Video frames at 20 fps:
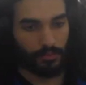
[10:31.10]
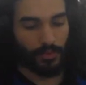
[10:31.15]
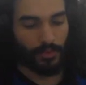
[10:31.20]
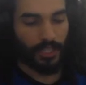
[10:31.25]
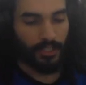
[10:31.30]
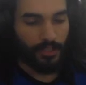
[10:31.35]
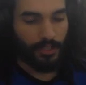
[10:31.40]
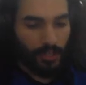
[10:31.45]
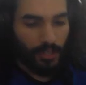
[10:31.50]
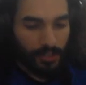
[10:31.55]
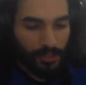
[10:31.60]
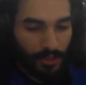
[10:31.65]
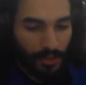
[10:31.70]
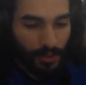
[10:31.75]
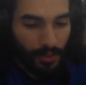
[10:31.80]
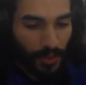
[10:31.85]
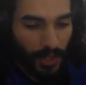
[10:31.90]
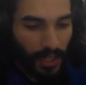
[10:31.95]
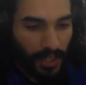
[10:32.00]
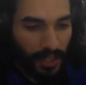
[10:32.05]
long that's as also
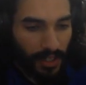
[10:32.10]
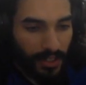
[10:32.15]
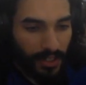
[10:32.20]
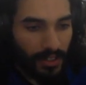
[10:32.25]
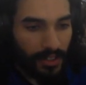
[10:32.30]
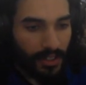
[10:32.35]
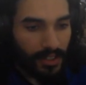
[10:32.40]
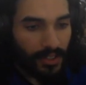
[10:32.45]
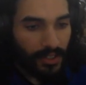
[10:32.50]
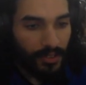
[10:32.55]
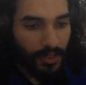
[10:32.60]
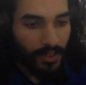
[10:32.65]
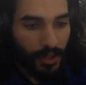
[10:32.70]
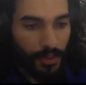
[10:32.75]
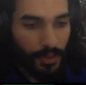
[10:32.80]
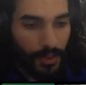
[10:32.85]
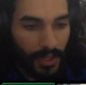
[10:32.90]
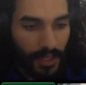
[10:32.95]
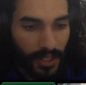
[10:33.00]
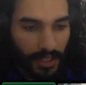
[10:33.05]
where, real
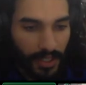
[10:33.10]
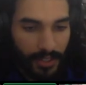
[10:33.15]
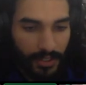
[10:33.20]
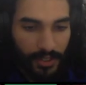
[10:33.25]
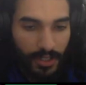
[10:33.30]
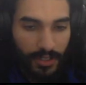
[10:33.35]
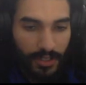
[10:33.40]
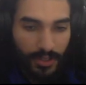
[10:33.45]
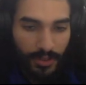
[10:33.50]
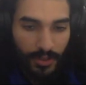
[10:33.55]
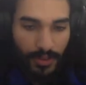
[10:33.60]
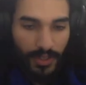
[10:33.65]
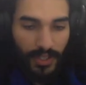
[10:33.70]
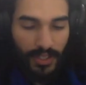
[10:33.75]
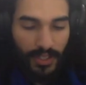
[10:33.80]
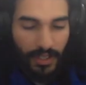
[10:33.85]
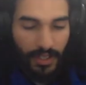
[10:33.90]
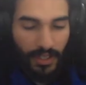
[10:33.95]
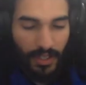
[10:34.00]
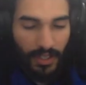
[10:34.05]
quick, that's also where
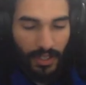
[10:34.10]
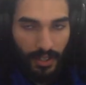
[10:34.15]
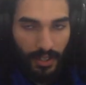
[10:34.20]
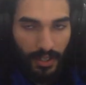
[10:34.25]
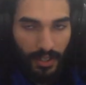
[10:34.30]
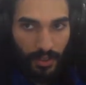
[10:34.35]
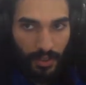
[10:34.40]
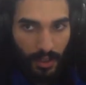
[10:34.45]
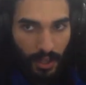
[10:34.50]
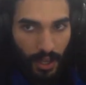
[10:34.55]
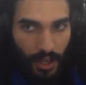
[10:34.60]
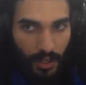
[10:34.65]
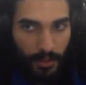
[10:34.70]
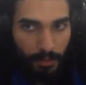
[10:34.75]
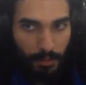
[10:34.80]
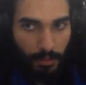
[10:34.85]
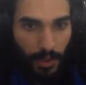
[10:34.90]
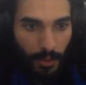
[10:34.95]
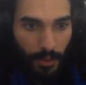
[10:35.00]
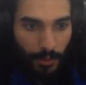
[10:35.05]
the
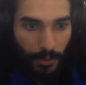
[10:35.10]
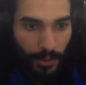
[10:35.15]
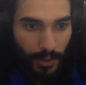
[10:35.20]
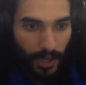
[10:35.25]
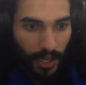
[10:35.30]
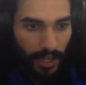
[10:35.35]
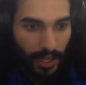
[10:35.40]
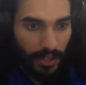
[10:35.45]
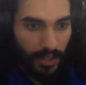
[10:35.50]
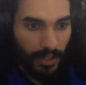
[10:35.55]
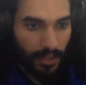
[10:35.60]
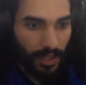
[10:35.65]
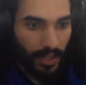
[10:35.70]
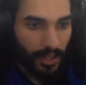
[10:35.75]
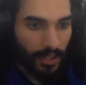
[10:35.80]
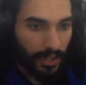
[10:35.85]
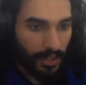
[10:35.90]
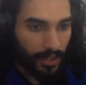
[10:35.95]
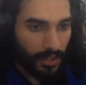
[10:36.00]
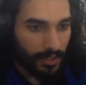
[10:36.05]
luck bobblehead
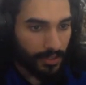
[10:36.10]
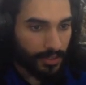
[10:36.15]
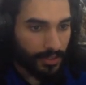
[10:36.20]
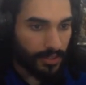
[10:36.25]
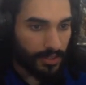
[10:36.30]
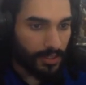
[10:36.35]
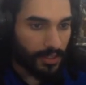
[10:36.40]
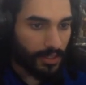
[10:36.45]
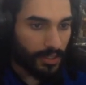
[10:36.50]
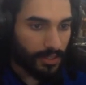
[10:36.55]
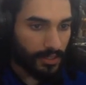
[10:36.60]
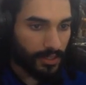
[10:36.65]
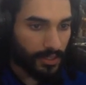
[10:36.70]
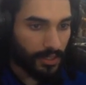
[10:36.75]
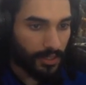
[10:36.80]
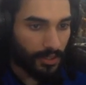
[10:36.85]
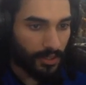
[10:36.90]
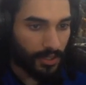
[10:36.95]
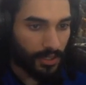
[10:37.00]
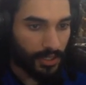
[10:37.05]
is. It's in
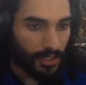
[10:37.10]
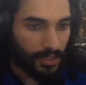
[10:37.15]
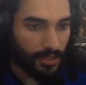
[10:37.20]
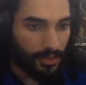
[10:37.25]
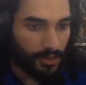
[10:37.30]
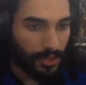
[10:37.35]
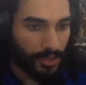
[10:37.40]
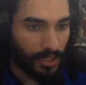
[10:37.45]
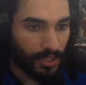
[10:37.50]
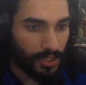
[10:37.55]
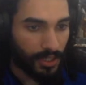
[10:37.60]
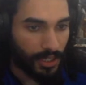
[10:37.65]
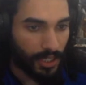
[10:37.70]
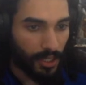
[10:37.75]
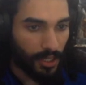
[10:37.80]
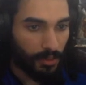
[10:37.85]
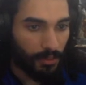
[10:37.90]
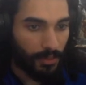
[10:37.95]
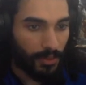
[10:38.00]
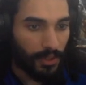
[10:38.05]
the green
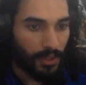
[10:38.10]
shit.